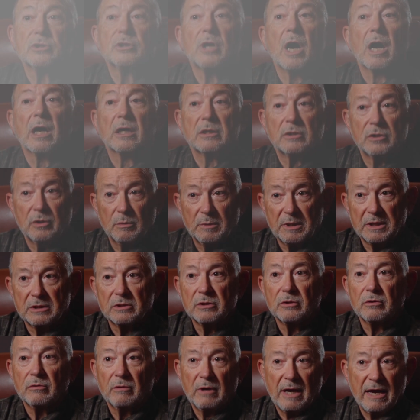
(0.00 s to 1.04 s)
shock to me
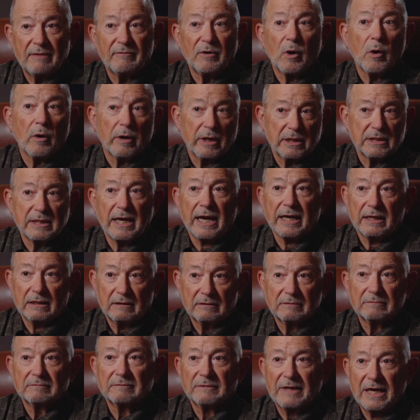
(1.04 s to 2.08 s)
to have a heart attack,
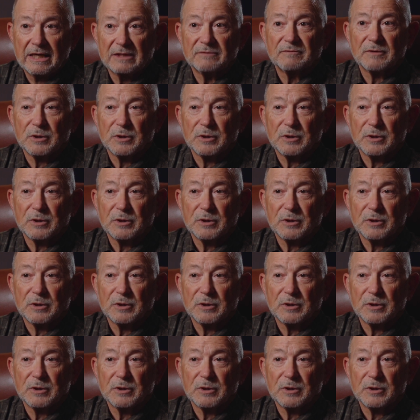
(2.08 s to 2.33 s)
that's